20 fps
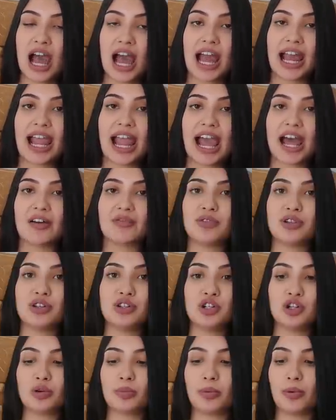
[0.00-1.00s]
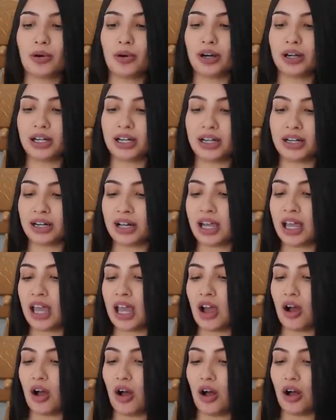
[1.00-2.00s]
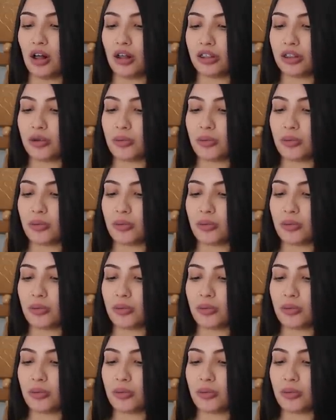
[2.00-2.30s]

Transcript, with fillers: I have newborn all